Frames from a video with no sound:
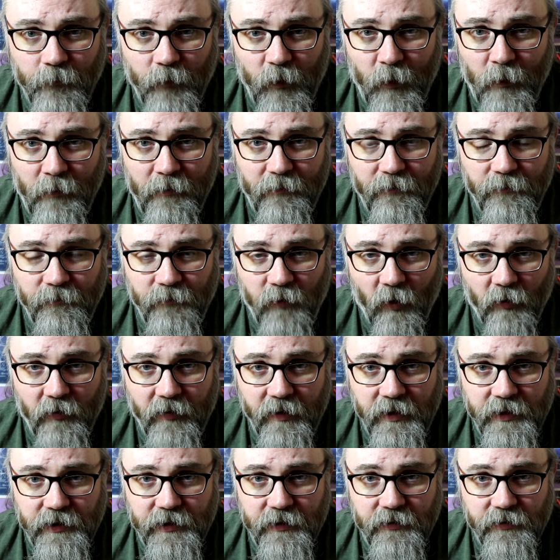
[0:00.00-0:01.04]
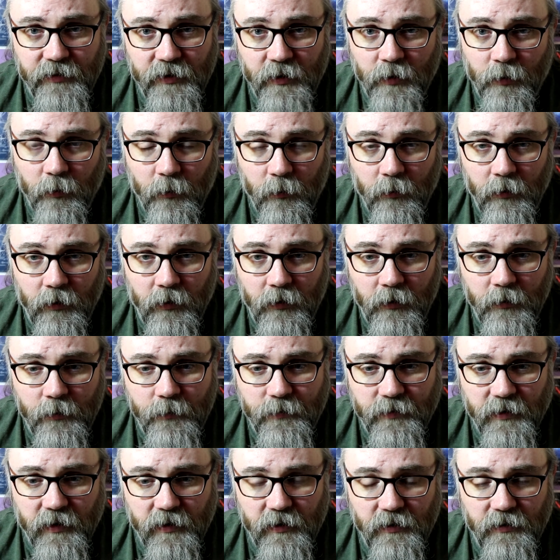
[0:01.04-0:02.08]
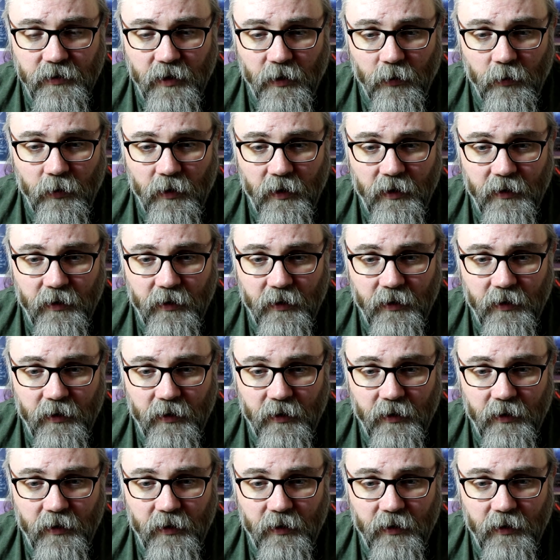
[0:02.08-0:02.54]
all of 4 inches tall. What's it going to do?